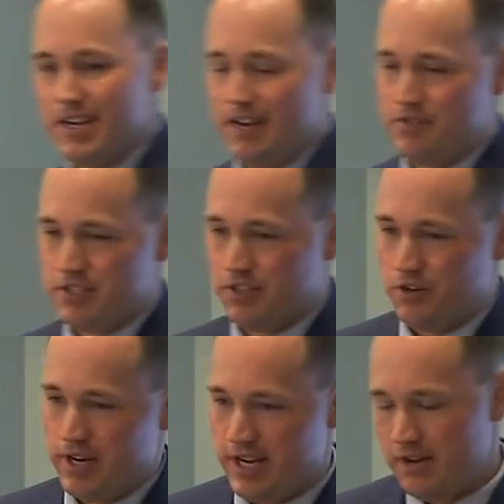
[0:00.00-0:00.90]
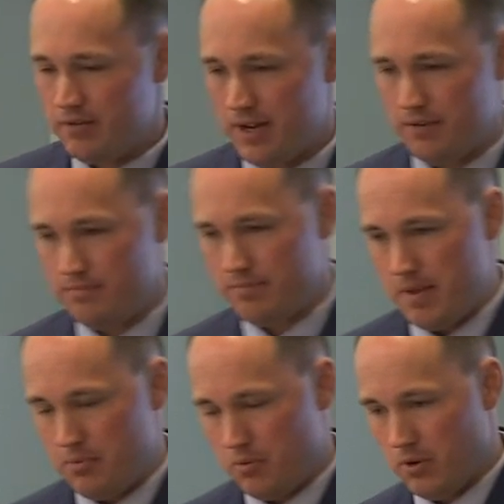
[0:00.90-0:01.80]
of just learning how
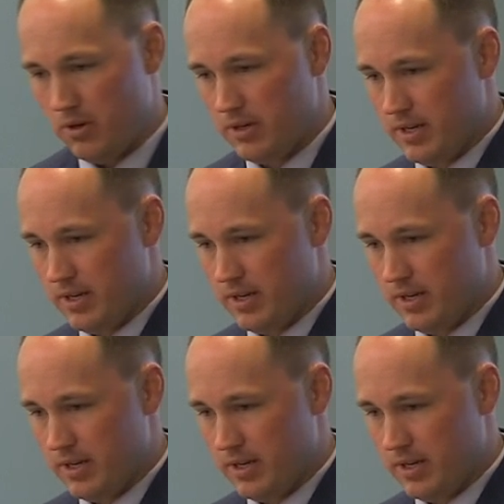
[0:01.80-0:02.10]
people work